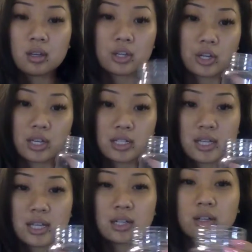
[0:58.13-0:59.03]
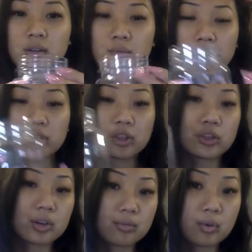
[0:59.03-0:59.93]
your container with a
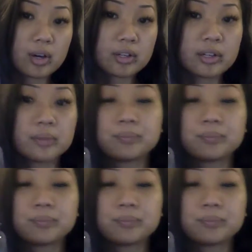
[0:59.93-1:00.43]
third of water.